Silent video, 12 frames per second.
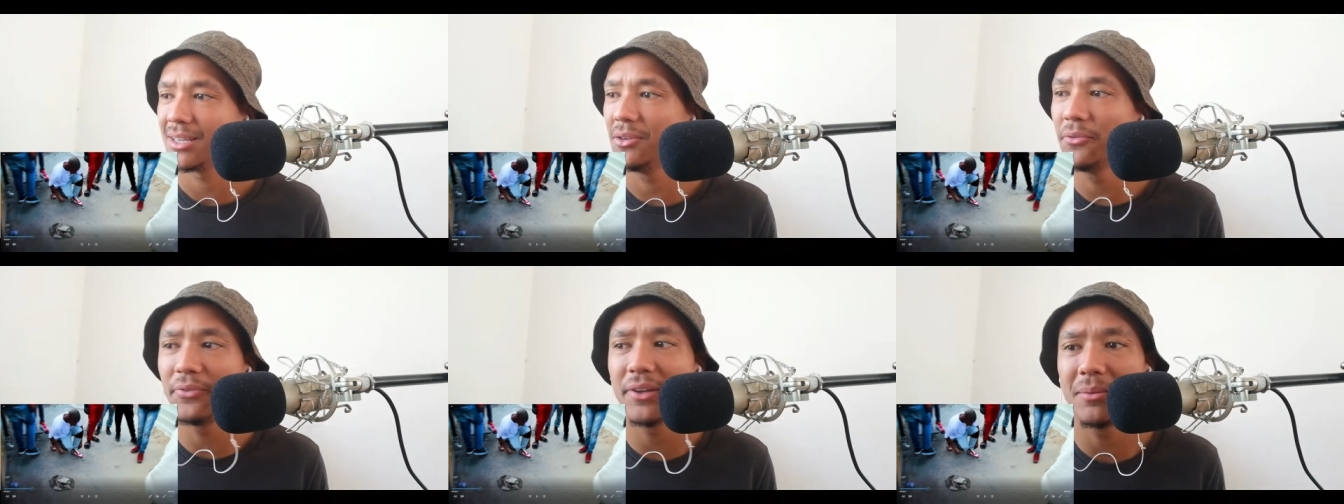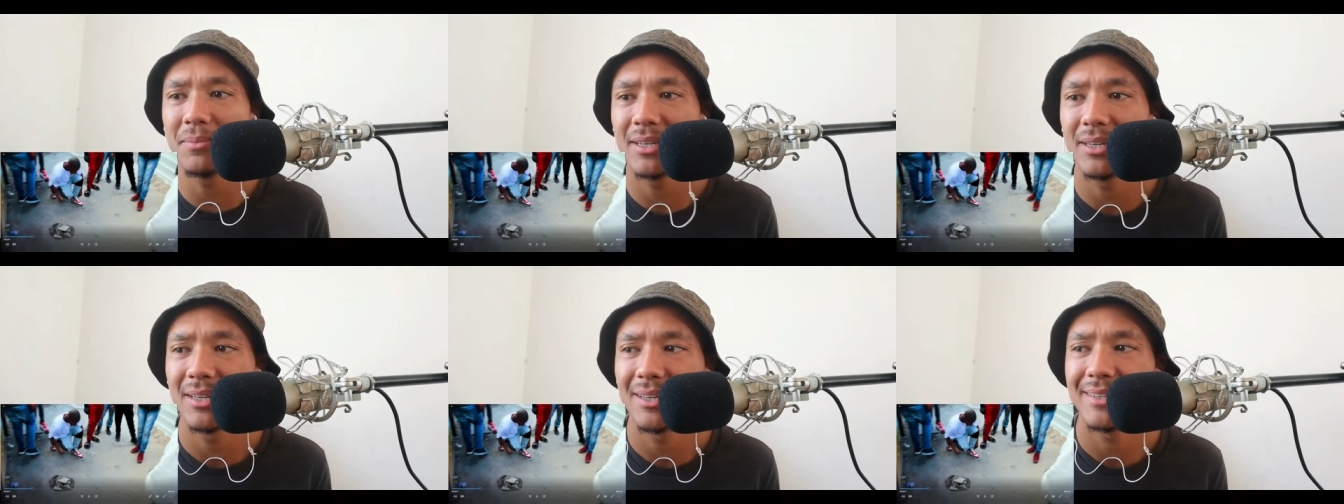You feel
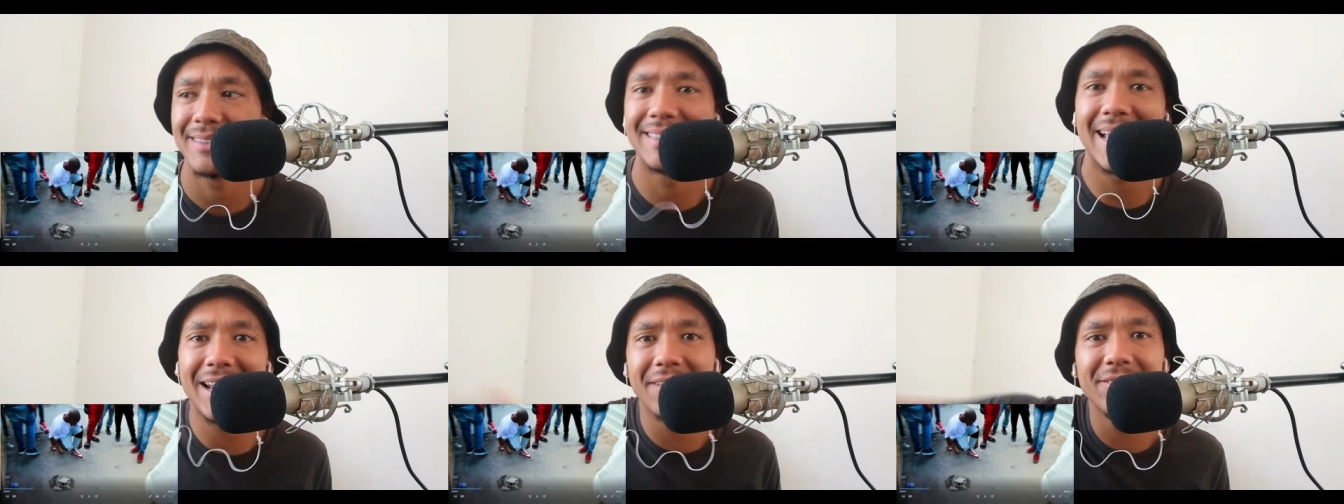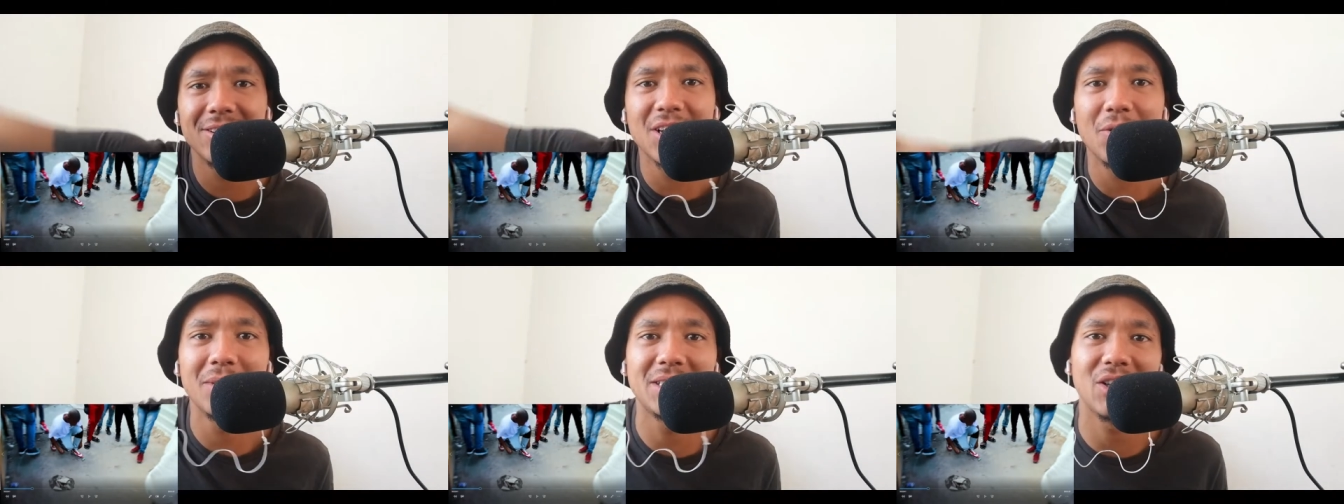me? None of those
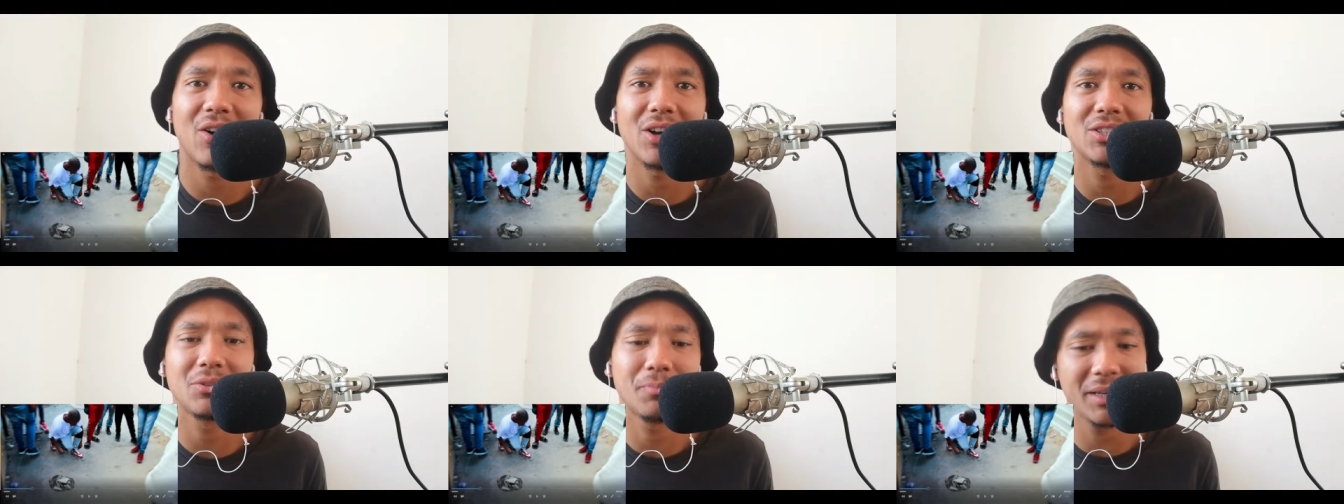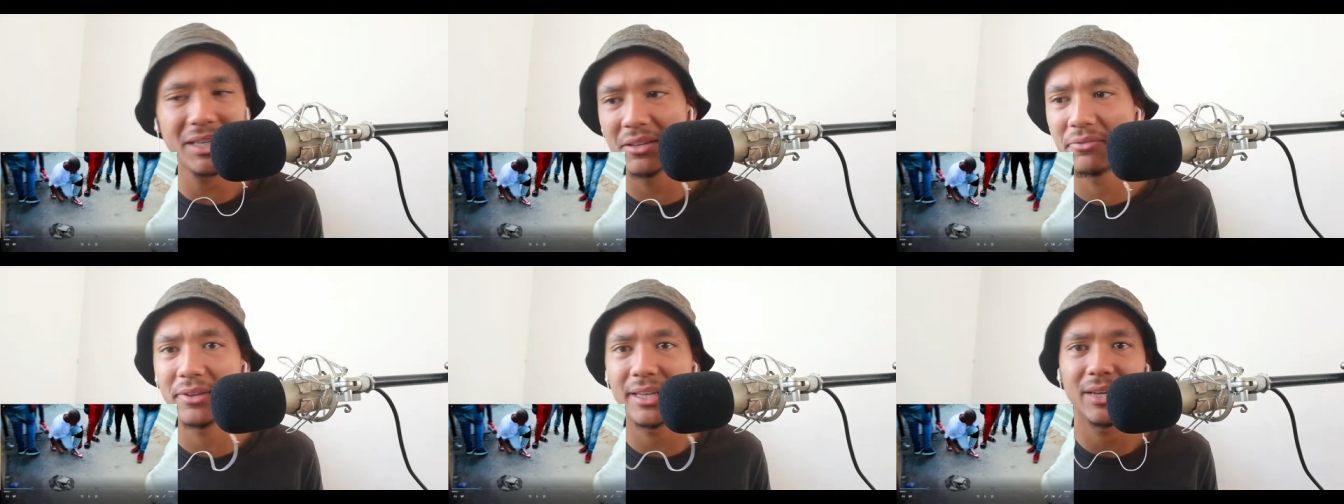Owens he asked to be
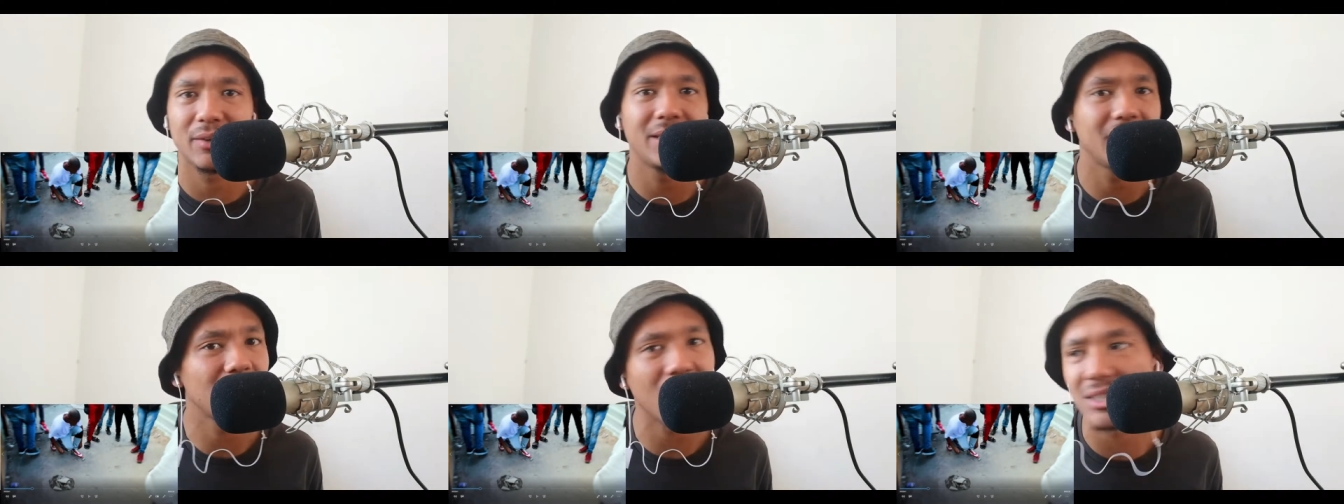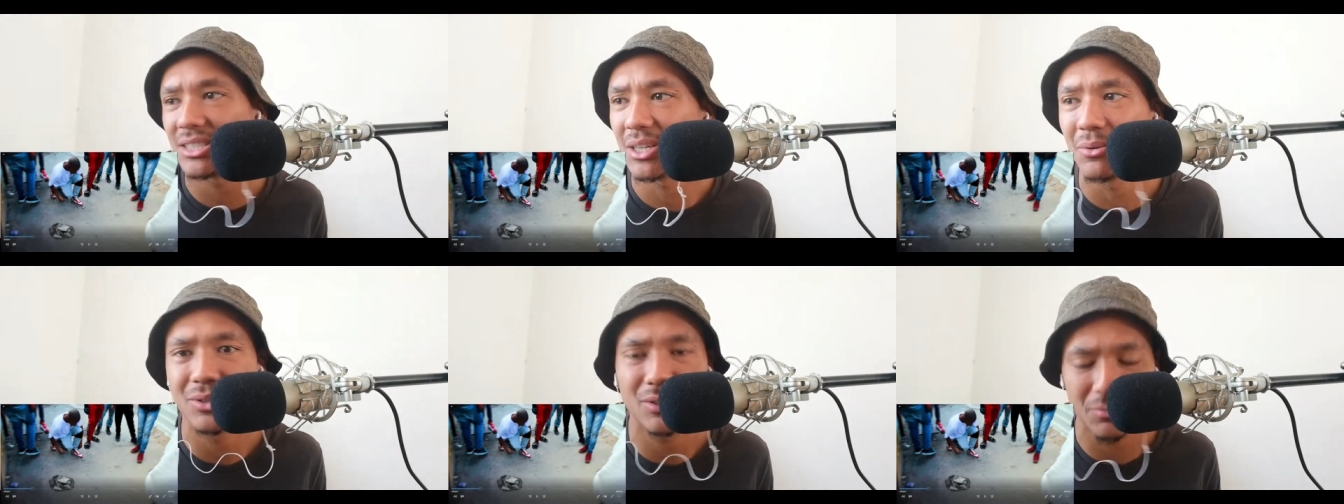in the video. He didn't ask his
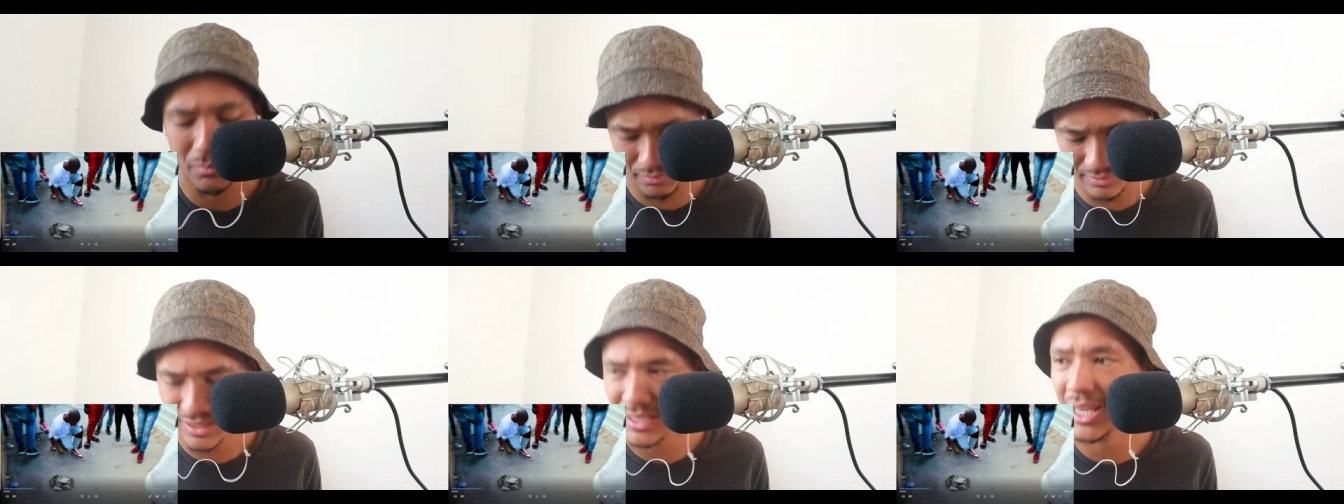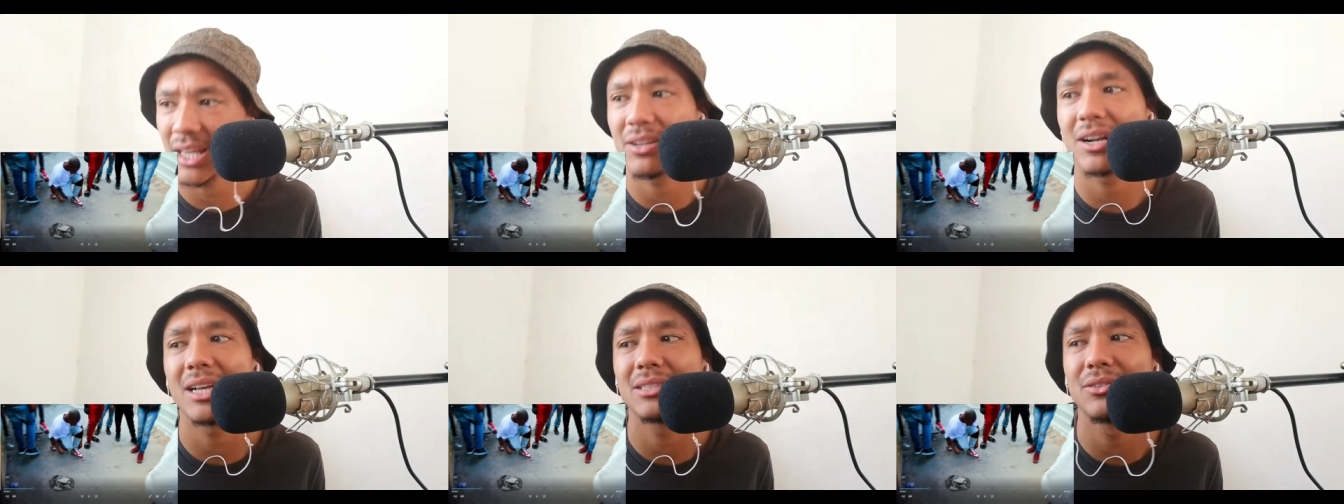Owens to
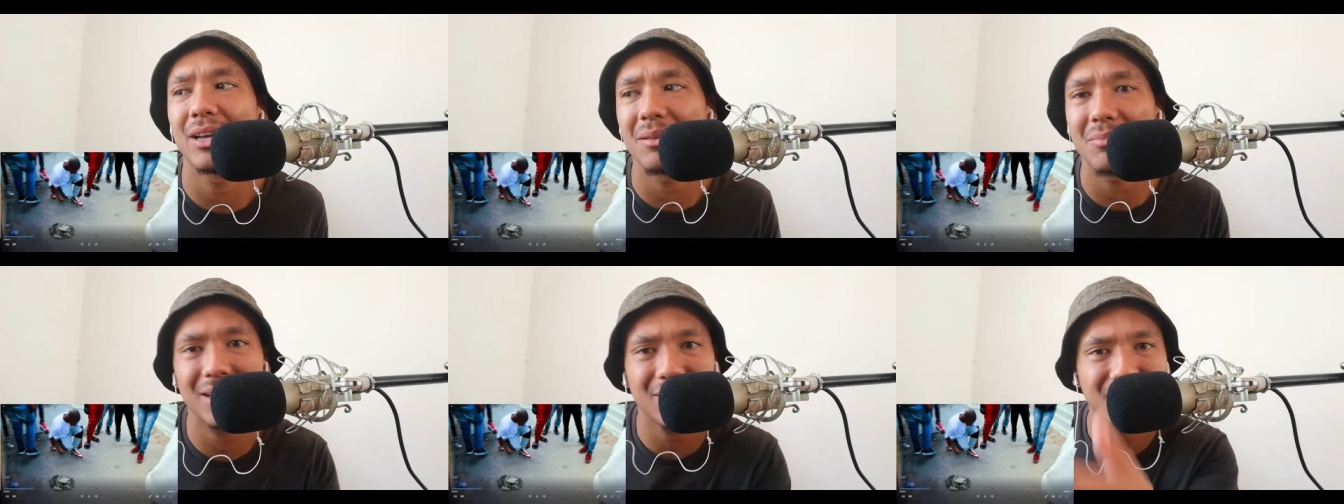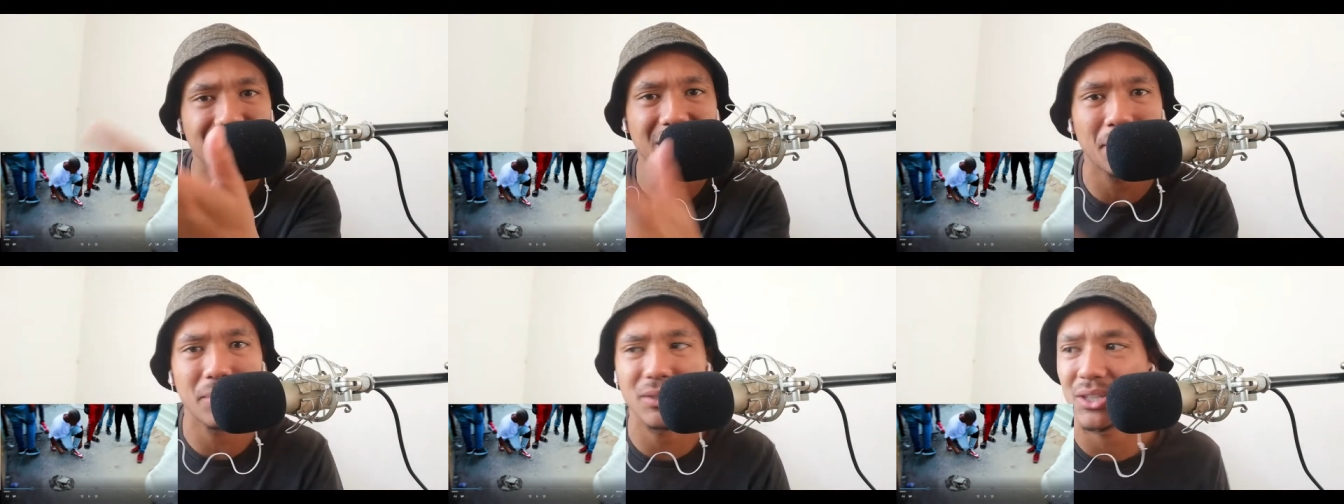get dressed. Okay, man, got
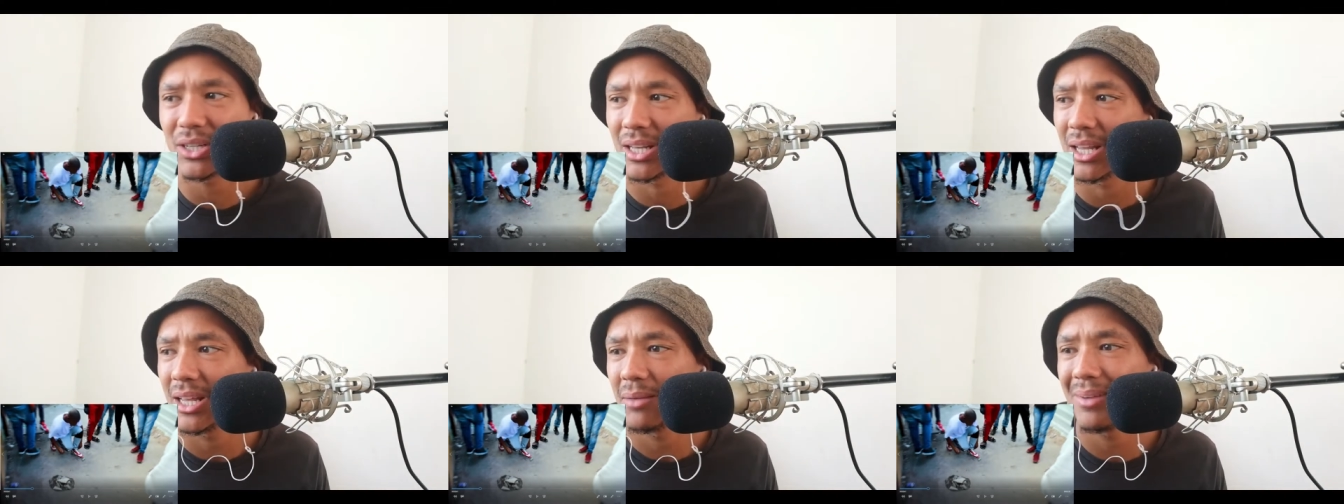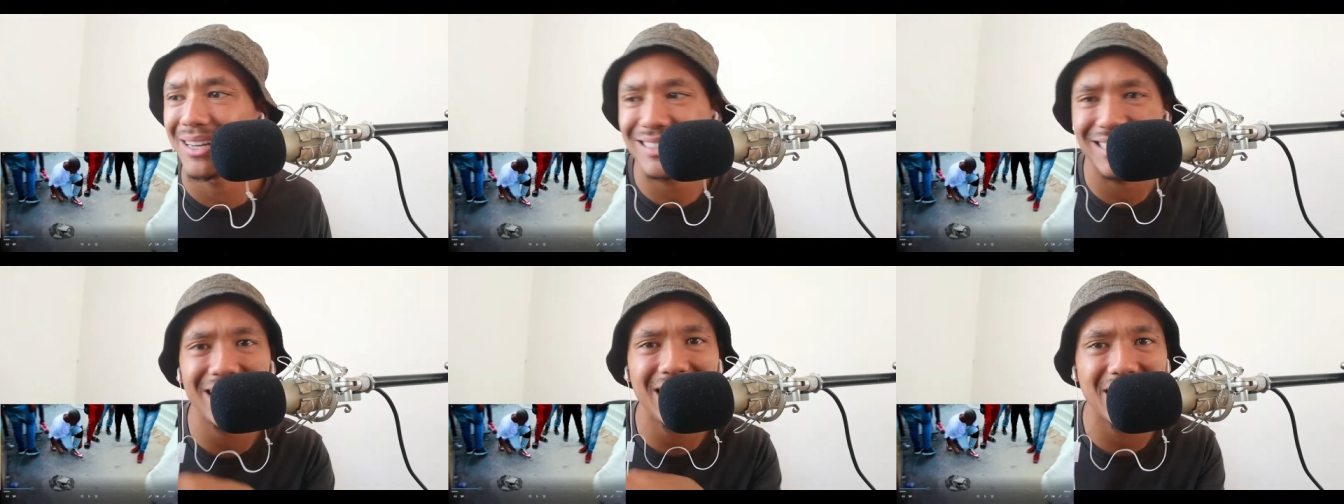slippers on. Man,
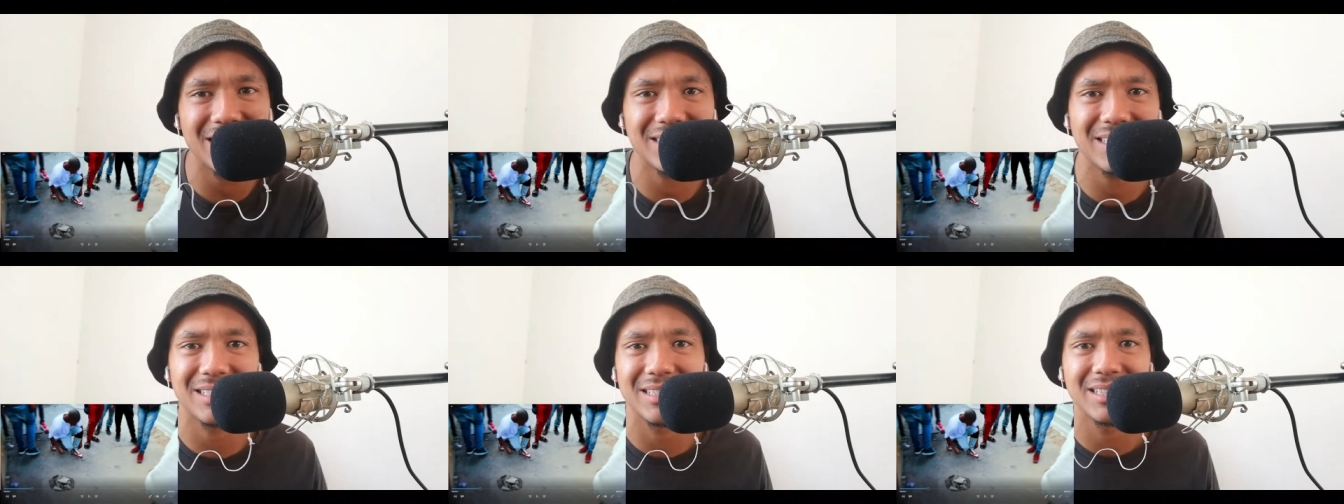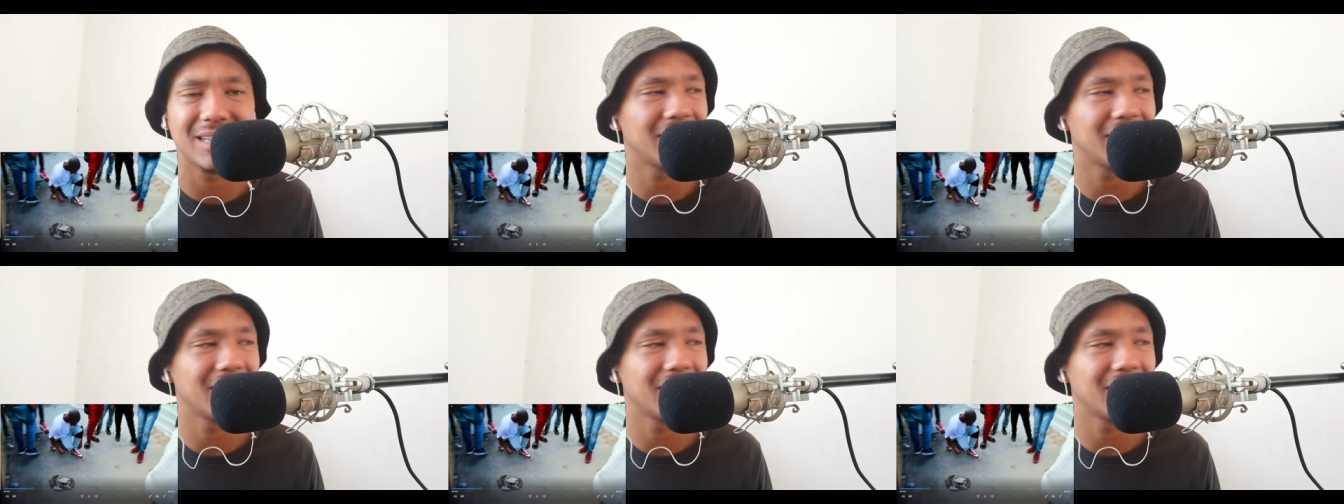it's easy.